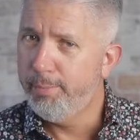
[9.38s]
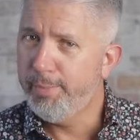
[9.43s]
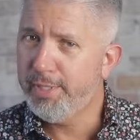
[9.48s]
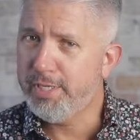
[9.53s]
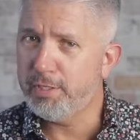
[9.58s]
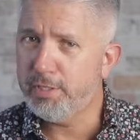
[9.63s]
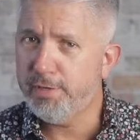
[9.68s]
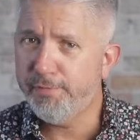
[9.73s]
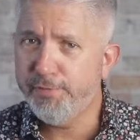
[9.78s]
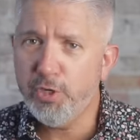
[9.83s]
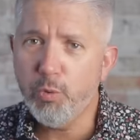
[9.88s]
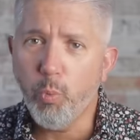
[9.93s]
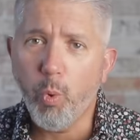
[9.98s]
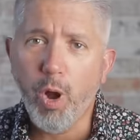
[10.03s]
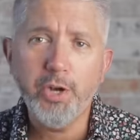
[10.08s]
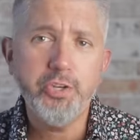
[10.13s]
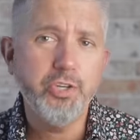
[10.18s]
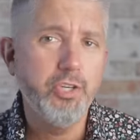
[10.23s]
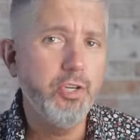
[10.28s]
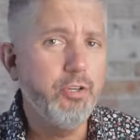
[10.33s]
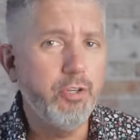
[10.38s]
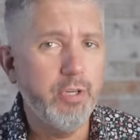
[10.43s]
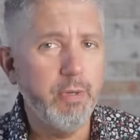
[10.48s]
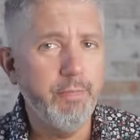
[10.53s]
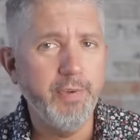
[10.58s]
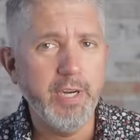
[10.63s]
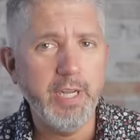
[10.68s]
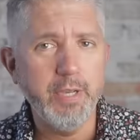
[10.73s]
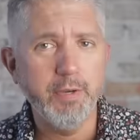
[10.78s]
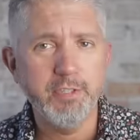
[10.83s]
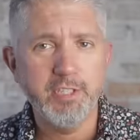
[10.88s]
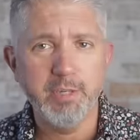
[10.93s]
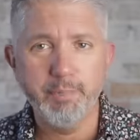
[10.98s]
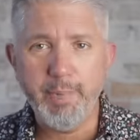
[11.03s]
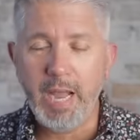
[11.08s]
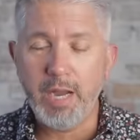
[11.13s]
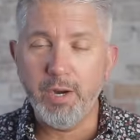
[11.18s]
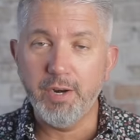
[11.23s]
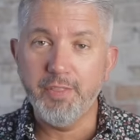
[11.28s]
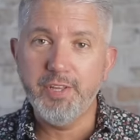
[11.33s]
Because if you watch YouTube videos
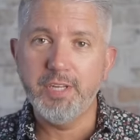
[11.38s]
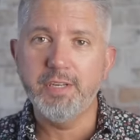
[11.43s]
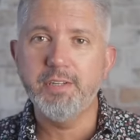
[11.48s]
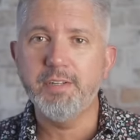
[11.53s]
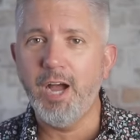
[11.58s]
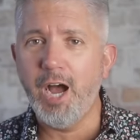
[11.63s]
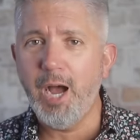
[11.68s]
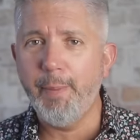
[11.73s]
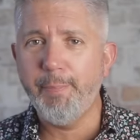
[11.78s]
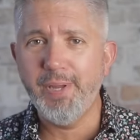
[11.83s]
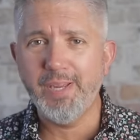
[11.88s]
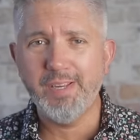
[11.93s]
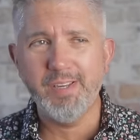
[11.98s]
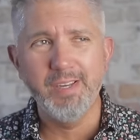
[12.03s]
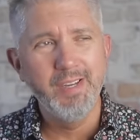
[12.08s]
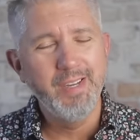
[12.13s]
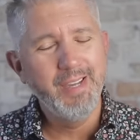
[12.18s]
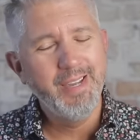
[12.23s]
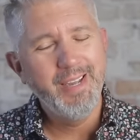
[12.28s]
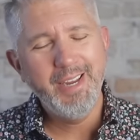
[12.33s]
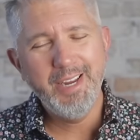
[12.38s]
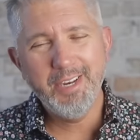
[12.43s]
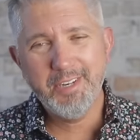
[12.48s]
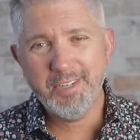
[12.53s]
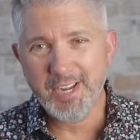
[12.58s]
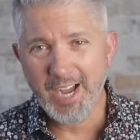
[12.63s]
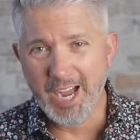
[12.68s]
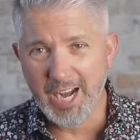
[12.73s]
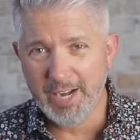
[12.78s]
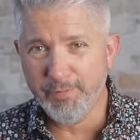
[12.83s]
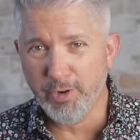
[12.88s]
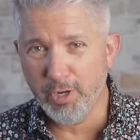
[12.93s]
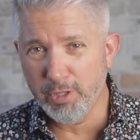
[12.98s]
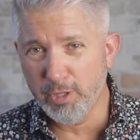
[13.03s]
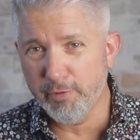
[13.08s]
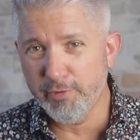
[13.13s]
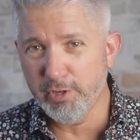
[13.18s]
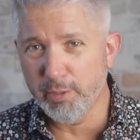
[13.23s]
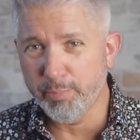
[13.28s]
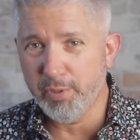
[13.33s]
about this topic, it's kind of
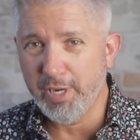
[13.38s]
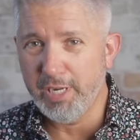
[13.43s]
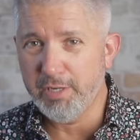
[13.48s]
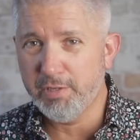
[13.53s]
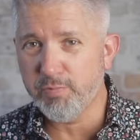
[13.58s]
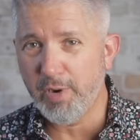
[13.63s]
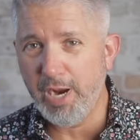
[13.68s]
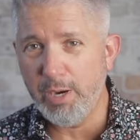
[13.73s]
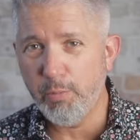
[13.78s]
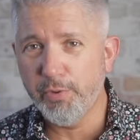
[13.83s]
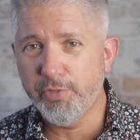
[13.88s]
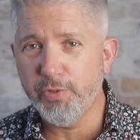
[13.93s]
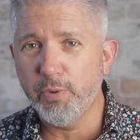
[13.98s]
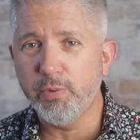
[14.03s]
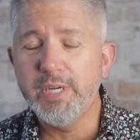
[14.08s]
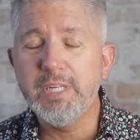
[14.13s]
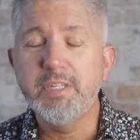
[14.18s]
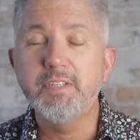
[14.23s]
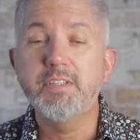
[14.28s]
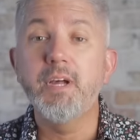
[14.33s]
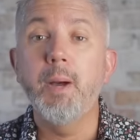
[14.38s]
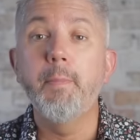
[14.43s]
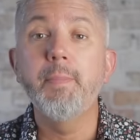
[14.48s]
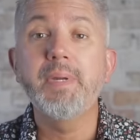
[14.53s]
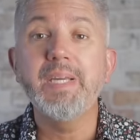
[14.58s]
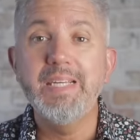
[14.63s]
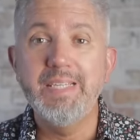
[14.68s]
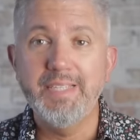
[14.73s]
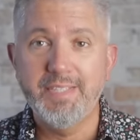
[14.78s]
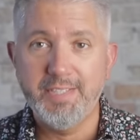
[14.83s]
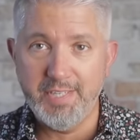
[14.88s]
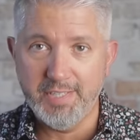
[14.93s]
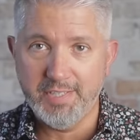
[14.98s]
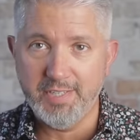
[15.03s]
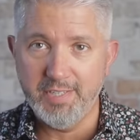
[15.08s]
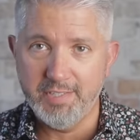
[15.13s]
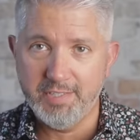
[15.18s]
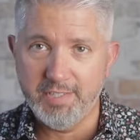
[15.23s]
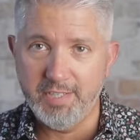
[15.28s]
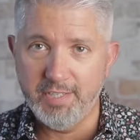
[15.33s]
all over the place, right? With only some
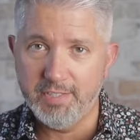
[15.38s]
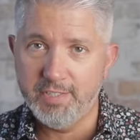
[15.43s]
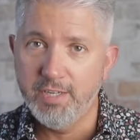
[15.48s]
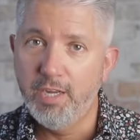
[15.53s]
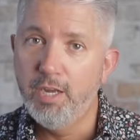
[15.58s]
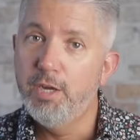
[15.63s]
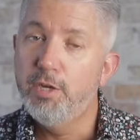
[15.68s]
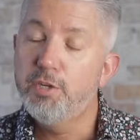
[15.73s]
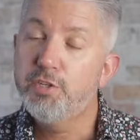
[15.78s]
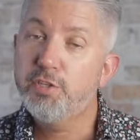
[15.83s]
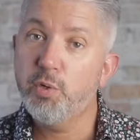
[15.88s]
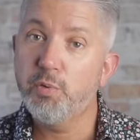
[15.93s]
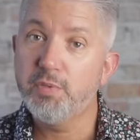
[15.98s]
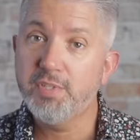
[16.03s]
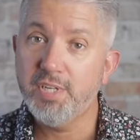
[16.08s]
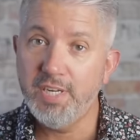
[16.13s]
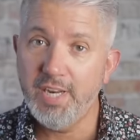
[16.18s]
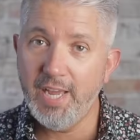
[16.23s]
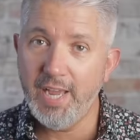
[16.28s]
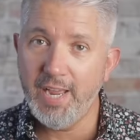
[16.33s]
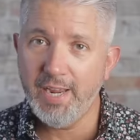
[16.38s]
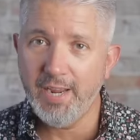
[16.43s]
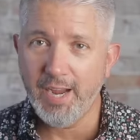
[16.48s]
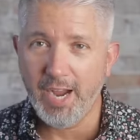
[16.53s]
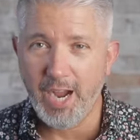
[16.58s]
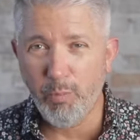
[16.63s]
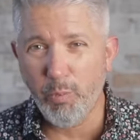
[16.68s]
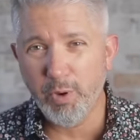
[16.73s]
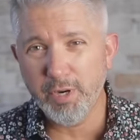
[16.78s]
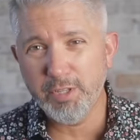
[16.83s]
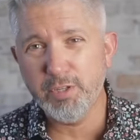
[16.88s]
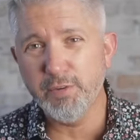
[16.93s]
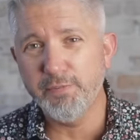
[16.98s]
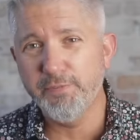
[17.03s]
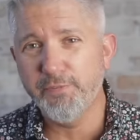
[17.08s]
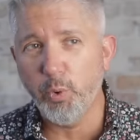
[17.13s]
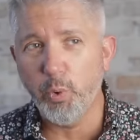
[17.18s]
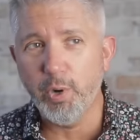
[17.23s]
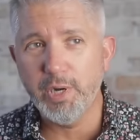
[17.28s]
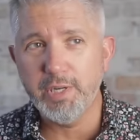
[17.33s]
consistencies. So today, I wanted to
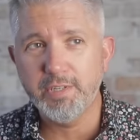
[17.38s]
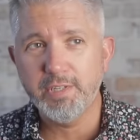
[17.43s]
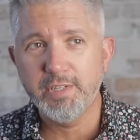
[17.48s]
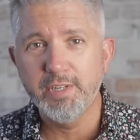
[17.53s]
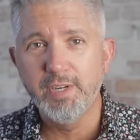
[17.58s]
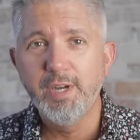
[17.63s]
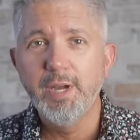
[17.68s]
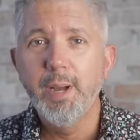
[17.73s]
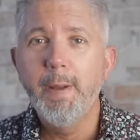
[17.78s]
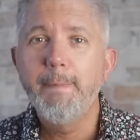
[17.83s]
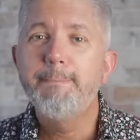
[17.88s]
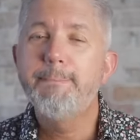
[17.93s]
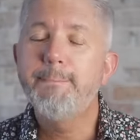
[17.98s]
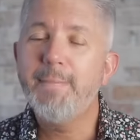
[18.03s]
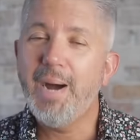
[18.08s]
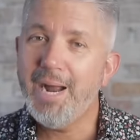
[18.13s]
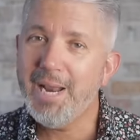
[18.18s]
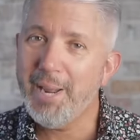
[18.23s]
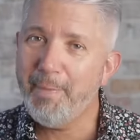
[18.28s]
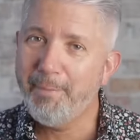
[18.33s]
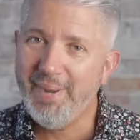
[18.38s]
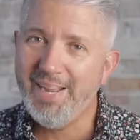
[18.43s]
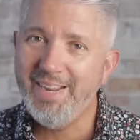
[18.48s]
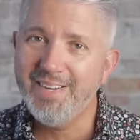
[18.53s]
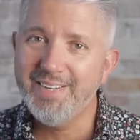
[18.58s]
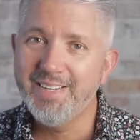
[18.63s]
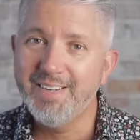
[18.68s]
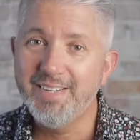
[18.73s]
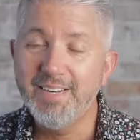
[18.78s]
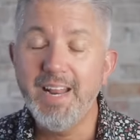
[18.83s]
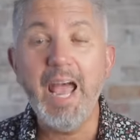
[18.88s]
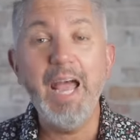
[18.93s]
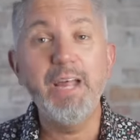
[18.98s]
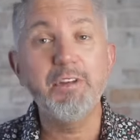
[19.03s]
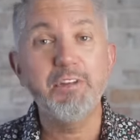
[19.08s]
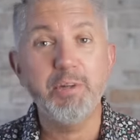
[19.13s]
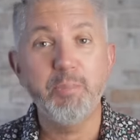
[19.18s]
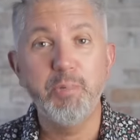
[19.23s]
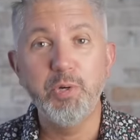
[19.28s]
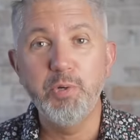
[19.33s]
voice my opinion
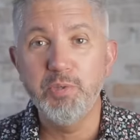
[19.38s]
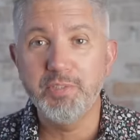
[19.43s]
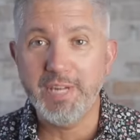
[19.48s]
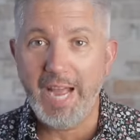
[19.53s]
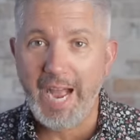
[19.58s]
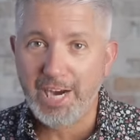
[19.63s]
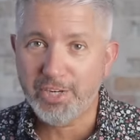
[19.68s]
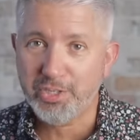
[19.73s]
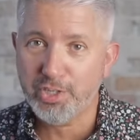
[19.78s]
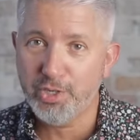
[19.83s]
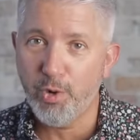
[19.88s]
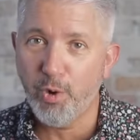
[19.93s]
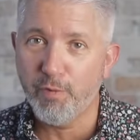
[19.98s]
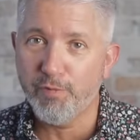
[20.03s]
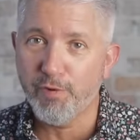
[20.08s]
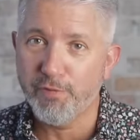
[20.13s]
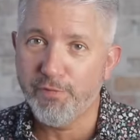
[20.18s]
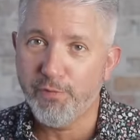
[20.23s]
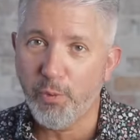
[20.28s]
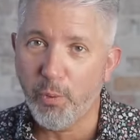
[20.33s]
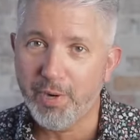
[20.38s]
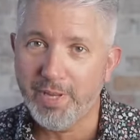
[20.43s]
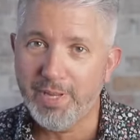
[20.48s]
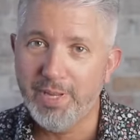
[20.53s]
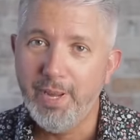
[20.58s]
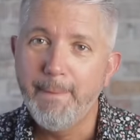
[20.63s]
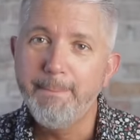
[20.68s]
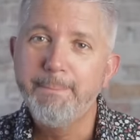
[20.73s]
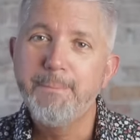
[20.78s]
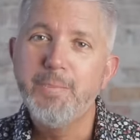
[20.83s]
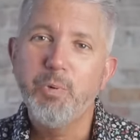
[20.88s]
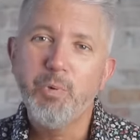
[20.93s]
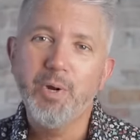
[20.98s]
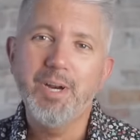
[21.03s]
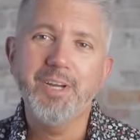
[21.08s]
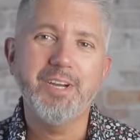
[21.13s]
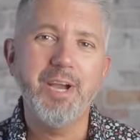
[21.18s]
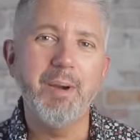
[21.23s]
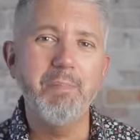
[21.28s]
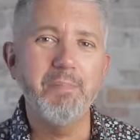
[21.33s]
as someone who's actually over 40
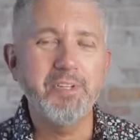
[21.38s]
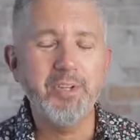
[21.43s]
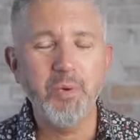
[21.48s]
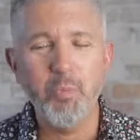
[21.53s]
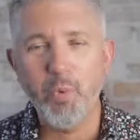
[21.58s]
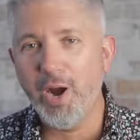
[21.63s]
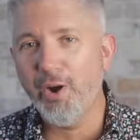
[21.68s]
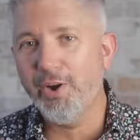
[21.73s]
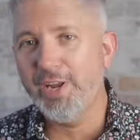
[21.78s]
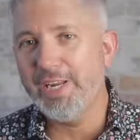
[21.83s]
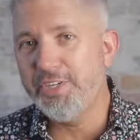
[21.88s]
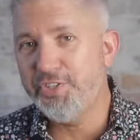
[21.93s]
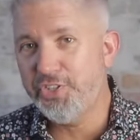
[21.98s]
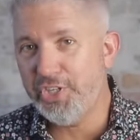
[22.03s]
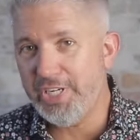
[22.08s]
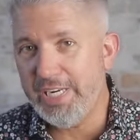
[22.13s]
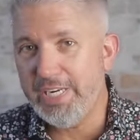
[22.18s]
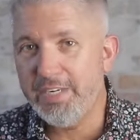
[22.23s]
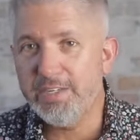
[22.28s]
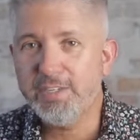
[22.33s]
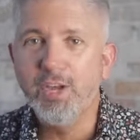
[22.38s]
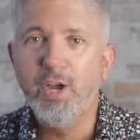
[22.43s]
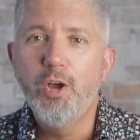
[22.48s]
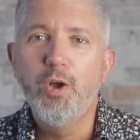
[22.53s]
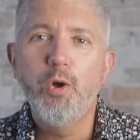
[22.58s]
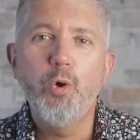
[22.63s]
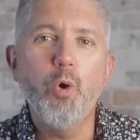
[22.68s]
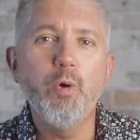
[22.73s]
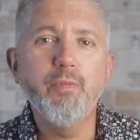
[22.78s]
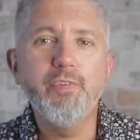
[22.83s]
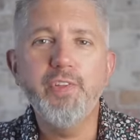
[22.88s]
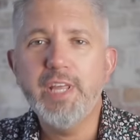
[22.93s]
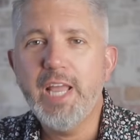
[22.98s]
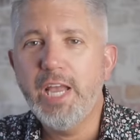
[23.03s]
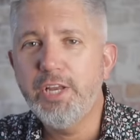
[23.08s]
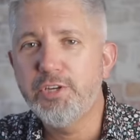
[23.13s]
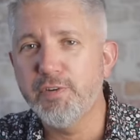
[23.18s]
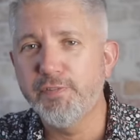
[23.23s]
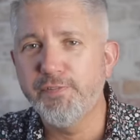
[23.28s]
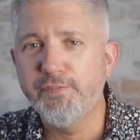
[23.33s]
when it comes to wearing jeans over the
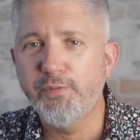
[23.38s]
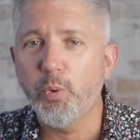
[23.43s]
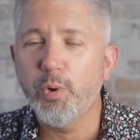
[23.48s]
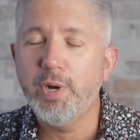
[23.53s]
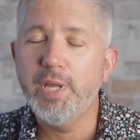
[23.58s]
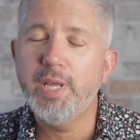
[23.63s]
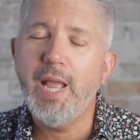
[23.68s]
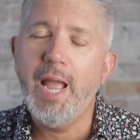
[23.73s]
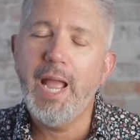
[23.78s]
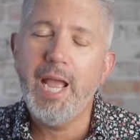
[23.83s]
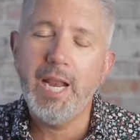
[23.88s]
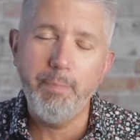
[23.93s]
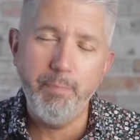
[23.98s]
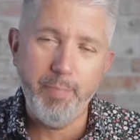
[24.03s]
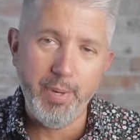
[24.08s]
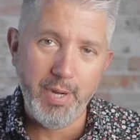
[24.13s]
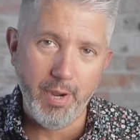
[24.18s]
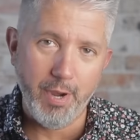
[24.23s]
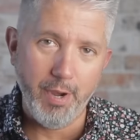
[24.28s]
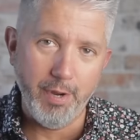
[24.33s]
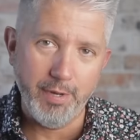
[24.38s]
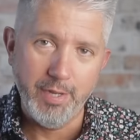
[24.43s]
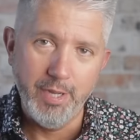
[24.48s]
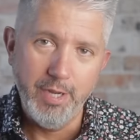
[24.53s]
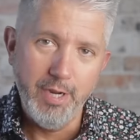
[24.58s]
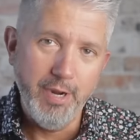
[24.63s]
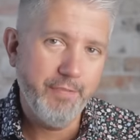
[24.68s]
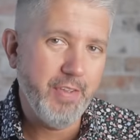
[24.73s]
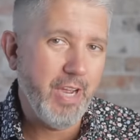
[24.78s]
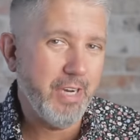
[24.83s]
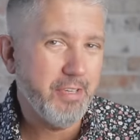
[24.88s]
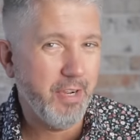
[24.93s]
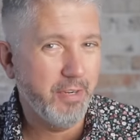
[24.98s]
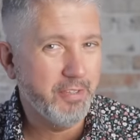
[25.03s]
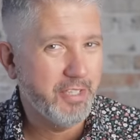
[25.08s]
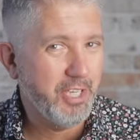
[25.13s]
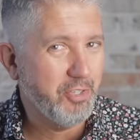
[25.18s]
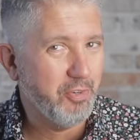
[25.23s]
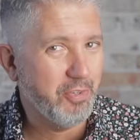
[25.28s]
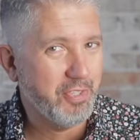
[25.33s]
age of 40 and beyond. If that
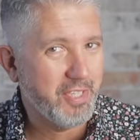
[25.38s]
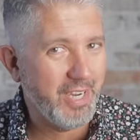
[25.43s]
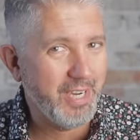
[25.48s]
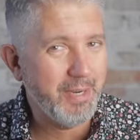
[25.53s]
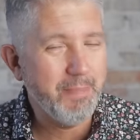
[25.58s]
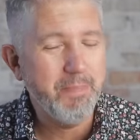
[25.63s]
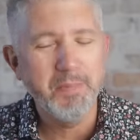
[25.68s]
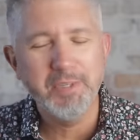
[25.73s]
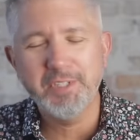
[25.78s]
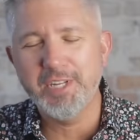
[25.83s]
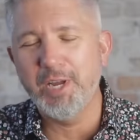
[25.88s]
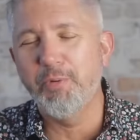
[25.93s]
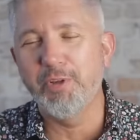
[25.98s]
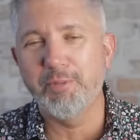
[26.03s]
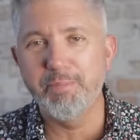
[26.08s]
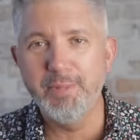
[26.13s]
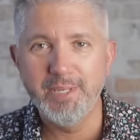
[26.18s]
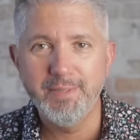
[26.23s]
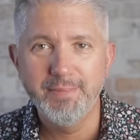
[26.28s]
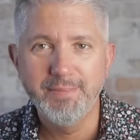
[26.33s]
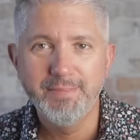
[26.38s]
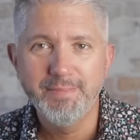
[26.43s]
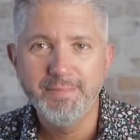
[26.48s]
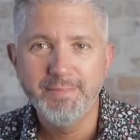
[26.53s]
sounds interesting, stay with me.